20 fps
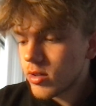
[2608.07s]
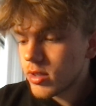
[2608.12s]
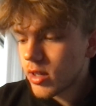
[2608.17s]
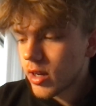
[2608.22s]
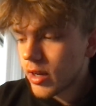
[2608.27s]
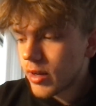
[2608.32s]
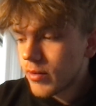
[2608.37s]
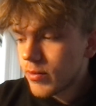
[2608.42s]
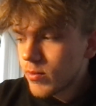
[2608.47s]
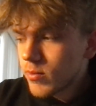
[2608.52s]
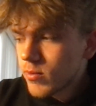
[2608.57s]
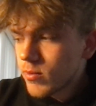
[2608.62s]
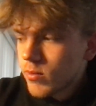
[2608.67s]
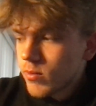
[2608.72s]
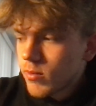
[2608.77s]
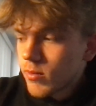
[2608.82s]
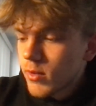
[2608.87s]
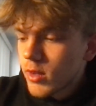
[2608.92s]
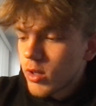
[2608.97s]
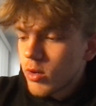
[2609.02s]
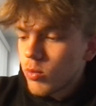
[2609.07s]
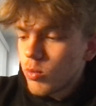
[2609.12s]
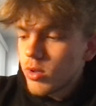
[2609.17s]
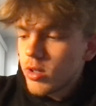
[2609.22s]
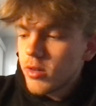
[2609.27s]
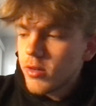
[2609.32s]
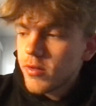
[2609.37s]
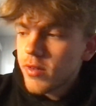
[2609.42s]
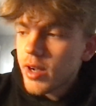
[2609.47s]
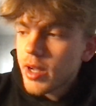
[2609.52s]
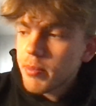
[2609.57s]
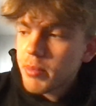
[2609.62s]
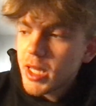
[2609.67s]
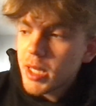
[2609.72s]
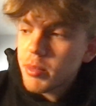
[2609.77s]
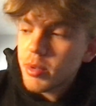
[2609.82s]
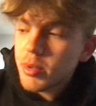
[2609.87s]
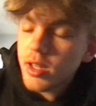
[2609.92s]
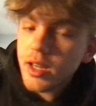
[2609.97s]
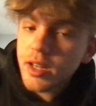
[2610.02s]
like when you find
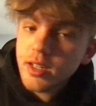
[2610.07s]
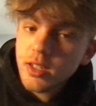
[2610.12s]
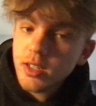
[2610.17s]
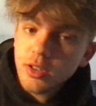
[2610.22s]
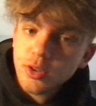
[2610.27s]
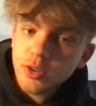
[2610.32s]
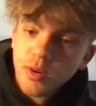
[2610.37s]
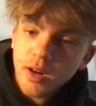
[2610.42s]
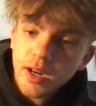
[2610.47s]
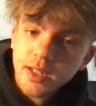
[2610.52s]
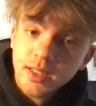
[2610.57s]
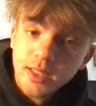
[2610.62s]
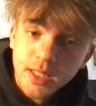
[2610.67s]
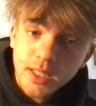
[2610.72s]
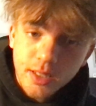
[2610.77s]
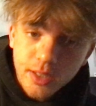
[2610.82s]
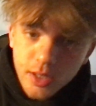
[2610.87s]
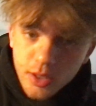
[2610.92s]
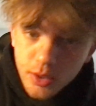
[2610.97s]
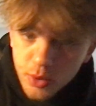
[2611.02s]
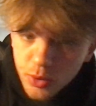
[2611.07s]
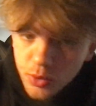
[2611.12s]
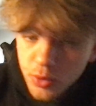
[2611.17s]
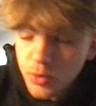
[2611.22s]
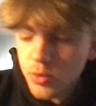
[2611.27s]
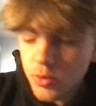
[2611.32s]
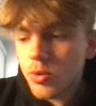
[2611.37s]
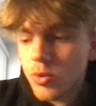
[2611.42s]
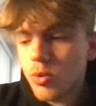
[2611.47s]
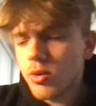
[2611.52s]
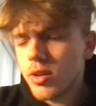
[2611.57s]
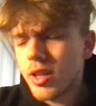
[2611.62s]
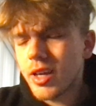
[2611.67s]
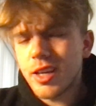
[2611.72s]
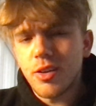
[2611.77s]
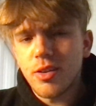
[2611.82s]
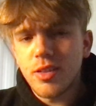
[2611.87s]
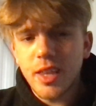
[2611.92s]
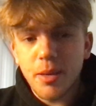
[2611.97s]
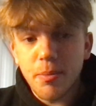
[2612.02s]
people that you're trying to DQ, or like
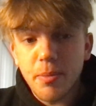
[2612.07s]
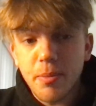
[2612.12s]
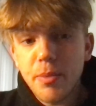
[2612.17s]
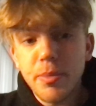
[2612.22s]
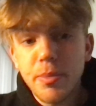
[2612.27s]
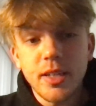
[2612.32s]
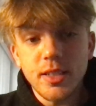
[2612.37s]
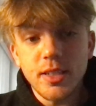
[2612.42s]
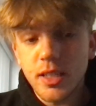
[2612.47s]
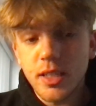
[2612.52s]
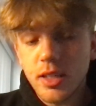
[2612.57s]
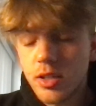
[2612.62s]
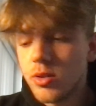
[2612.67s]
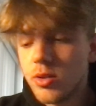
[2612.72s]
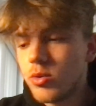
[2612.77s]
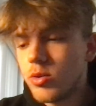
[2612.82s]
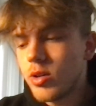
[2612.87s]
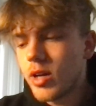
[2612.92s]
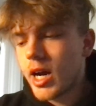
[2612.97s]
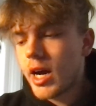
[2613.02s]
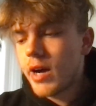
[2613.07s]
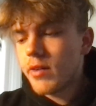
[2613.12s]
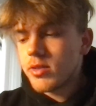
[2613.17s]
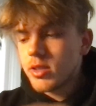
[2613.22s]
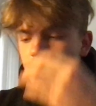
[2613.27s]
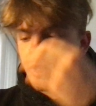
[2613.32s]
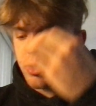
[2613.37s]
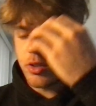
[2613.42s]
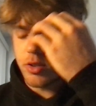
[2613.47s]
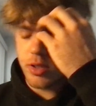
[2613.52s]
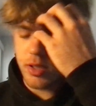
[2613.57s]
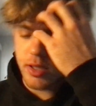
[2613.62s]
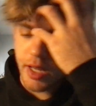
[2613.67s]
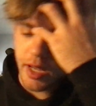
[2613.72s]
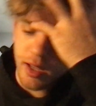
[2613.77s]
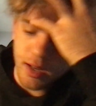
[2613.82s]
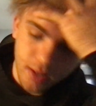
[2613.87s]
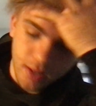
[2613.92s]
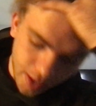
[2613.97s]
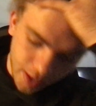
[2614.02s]
you think maybe a DQ, you have to
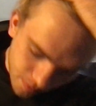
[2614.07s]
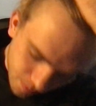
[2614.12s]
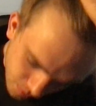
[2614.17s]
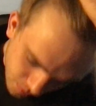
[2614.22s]
understand, like,